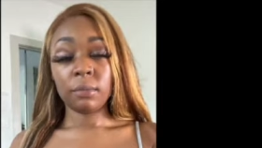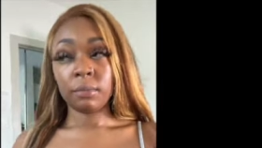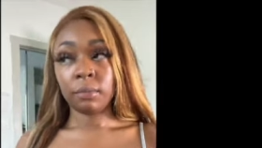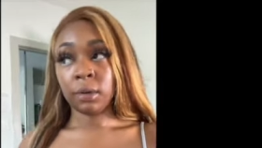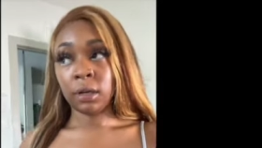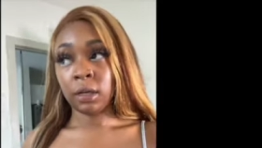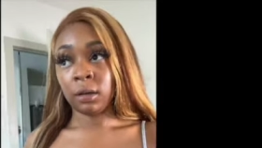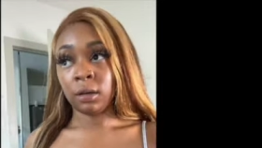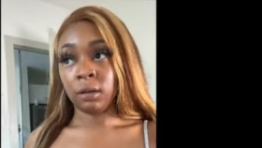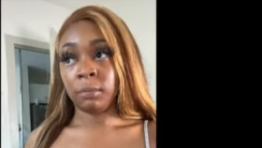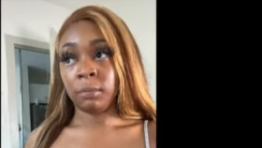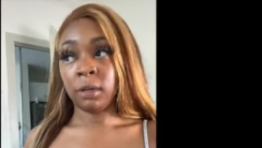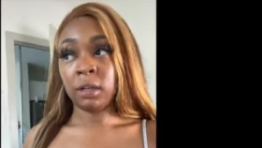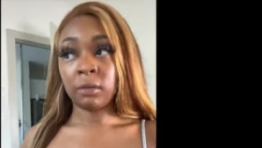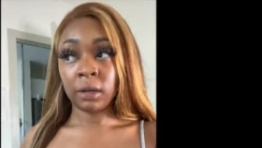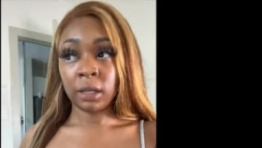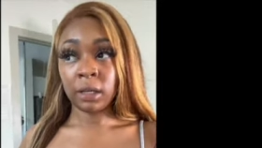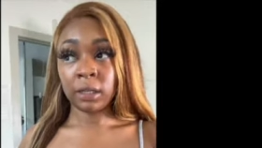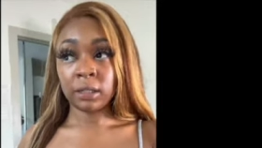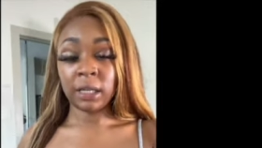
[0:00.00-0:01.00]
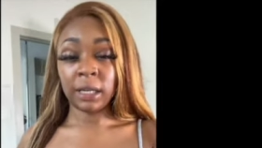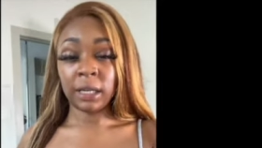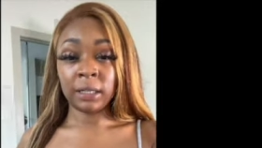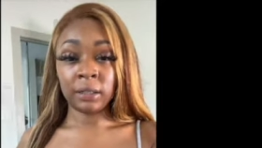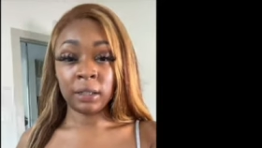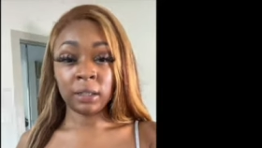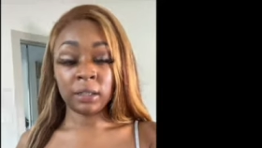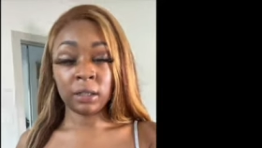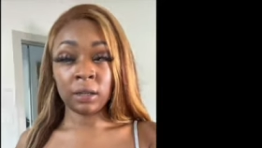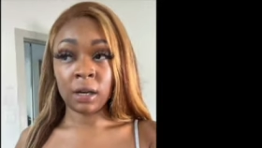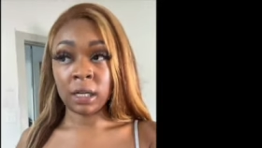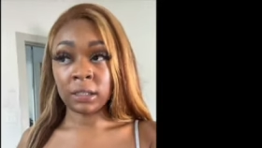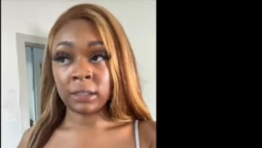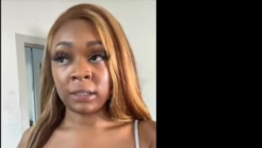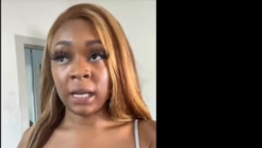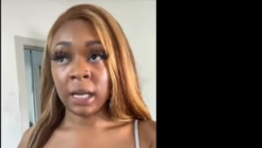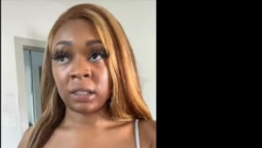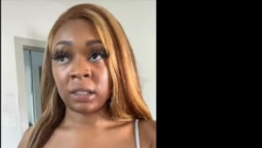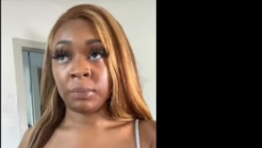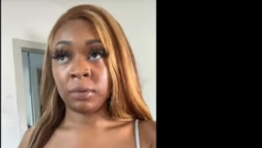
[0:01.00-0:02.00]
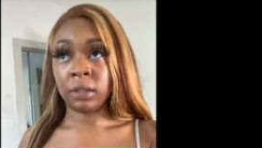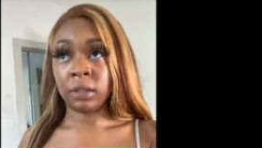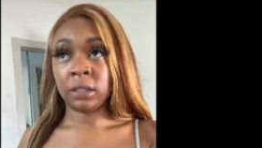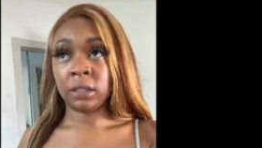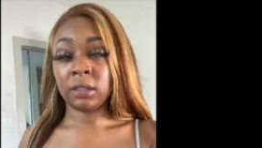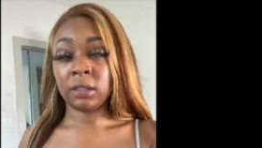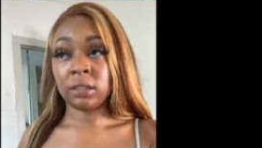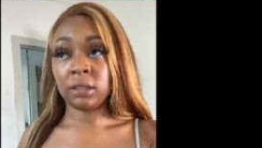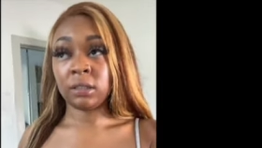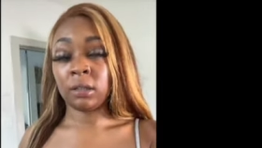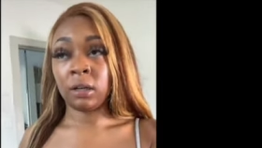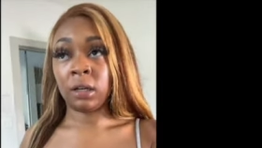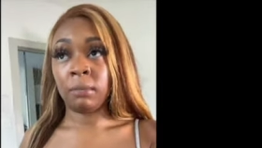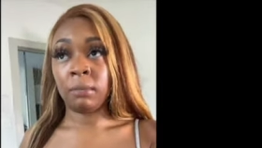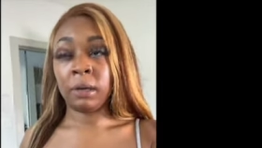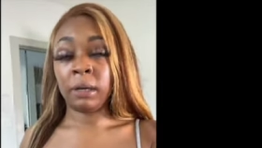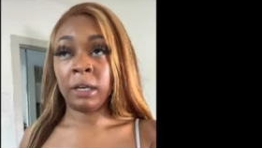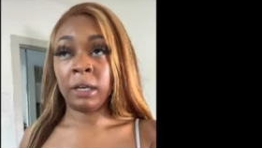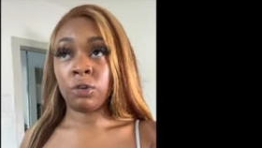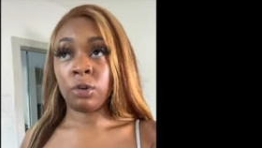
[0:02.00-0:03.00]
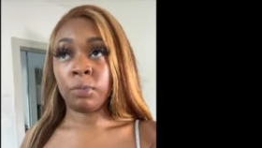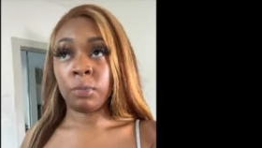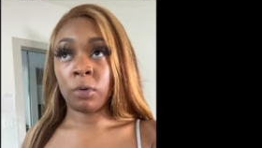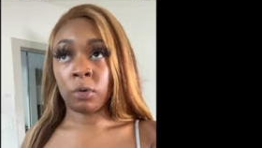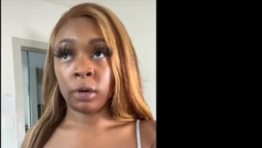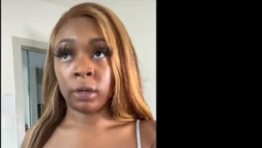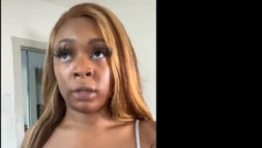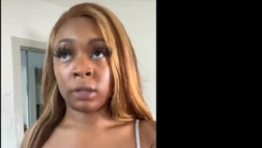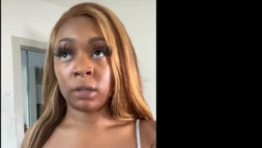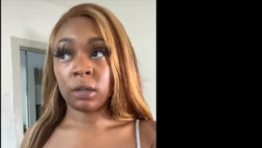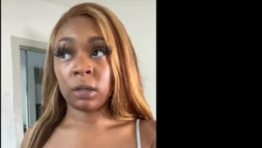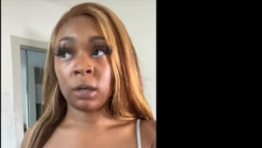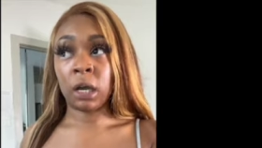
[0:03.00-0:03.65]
but um, anyways, I did contact the police. Um, I made a report.